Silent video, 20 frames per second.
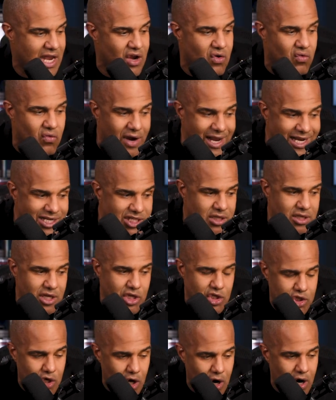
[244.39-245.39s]
A
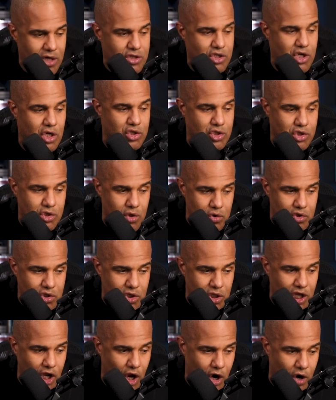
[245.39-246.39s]
racially charged,
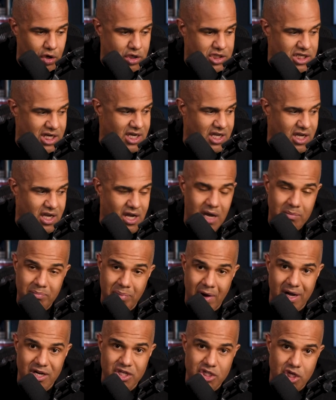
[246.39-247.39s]
socially urgent gut
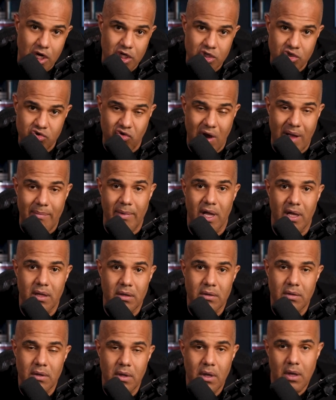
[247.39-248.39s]
punch drama.
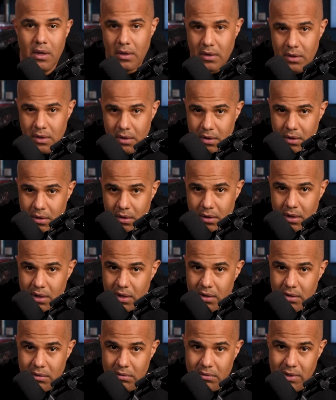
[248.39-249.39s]

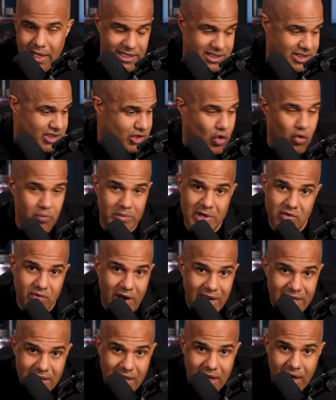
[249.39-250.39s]
That sold me
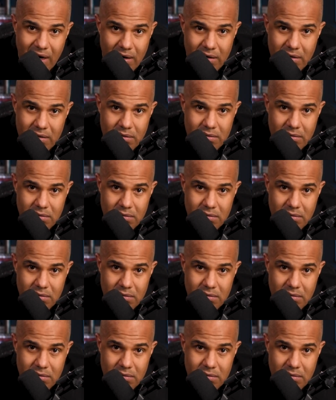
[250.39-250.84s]
right there.